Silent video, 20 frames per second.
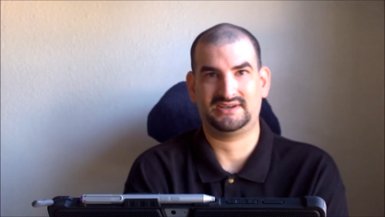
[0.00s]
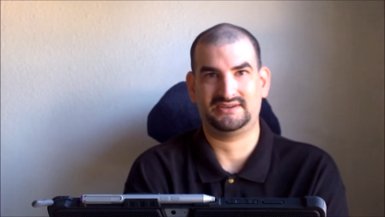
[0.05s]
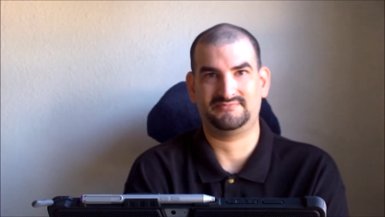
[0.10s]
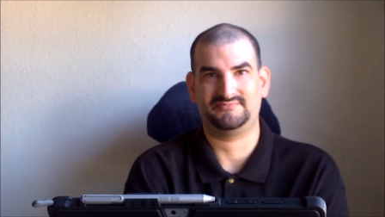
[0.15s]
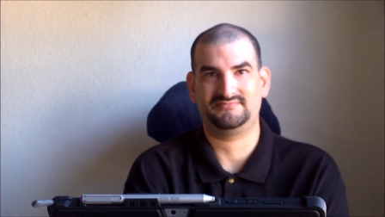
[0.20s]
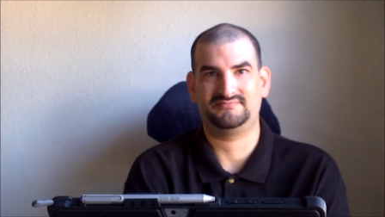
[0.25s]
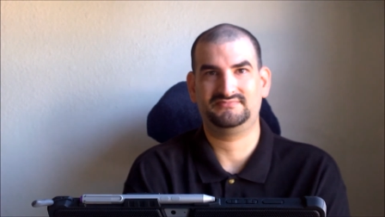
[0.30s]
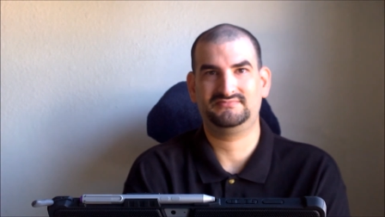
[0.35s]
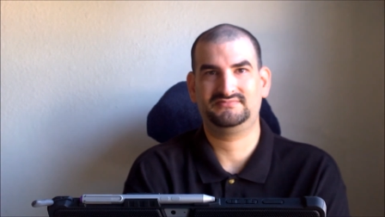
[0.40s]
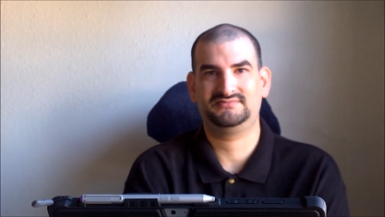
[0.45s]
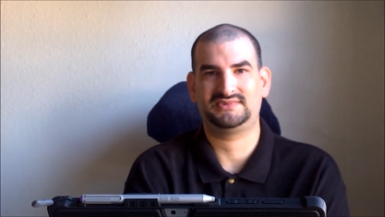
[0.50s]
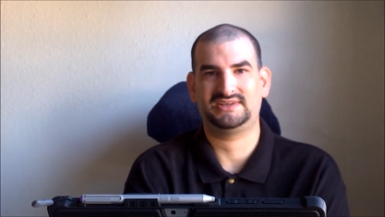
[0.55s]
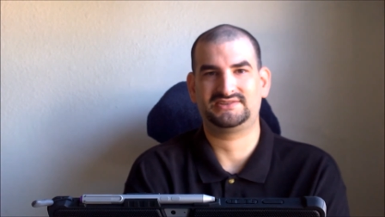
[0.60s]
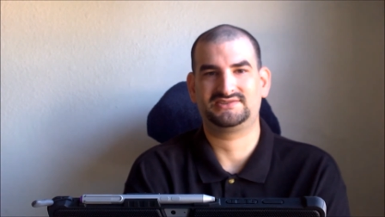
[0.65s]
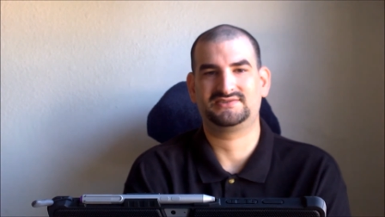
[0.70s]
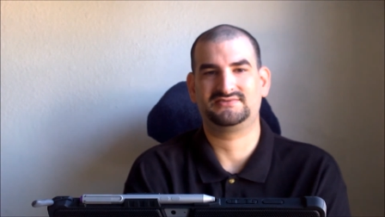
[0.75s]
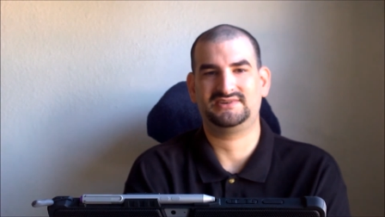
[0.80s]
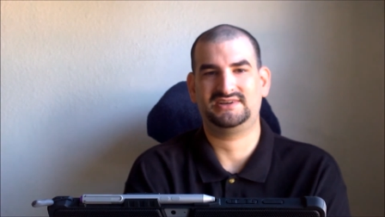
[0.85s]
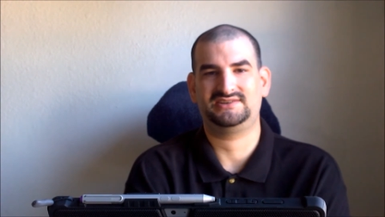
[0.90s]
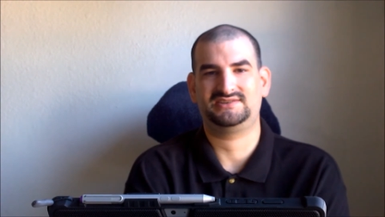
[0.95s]
That,
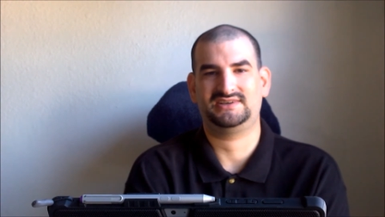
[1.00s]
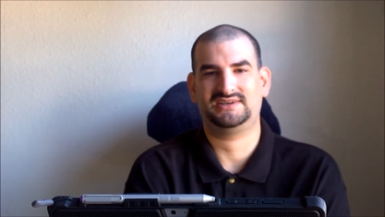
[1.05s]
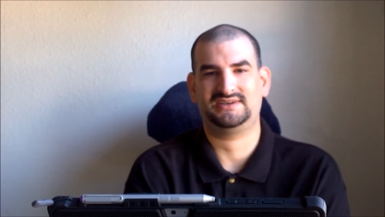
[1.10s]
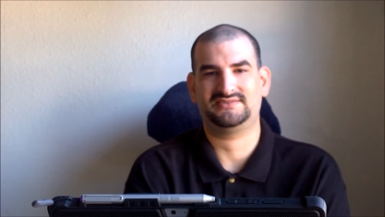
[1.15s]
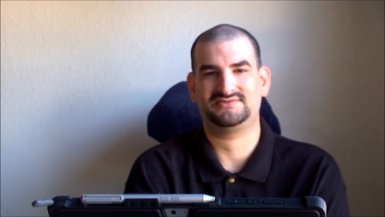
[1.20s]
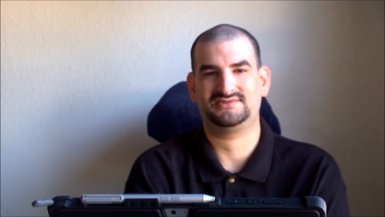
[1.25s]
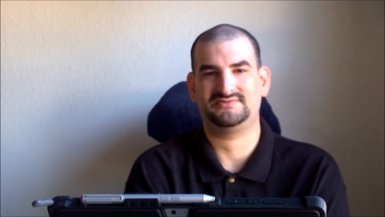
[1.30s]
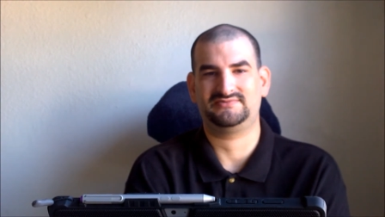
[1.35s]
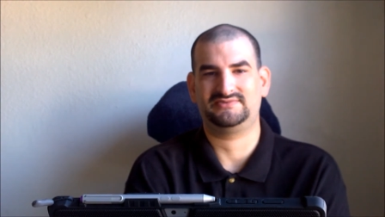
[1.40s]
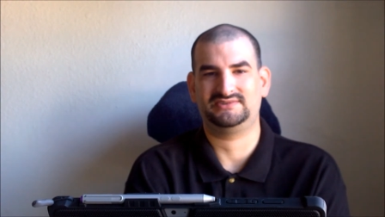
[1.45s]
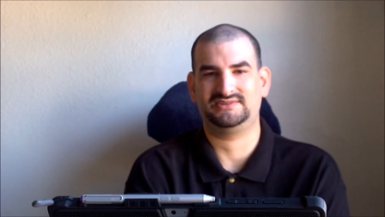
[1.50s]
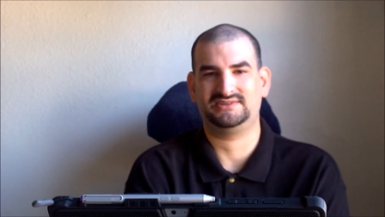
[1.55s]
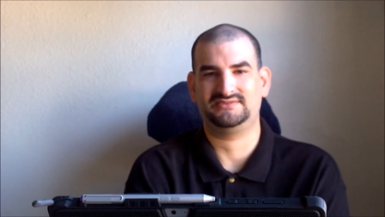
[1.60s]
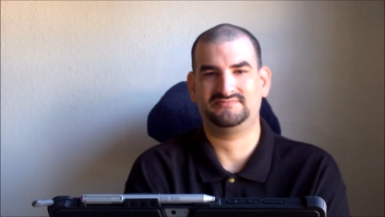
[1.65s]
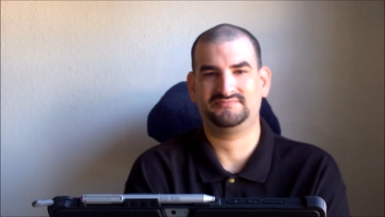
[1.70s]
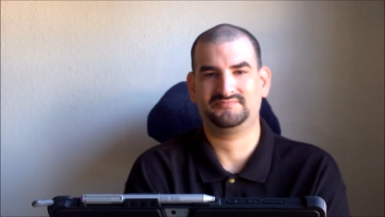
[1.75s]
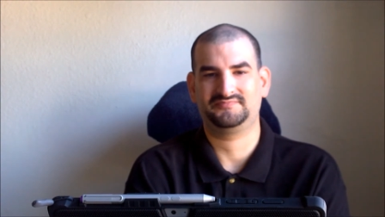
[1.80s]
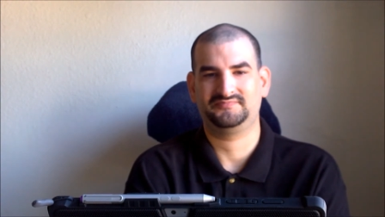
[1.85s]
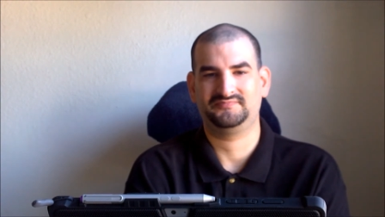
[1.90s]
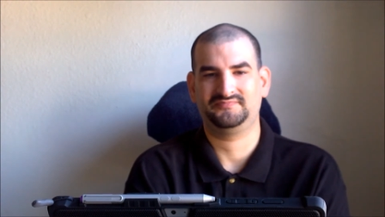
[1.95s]
that's great to have someone that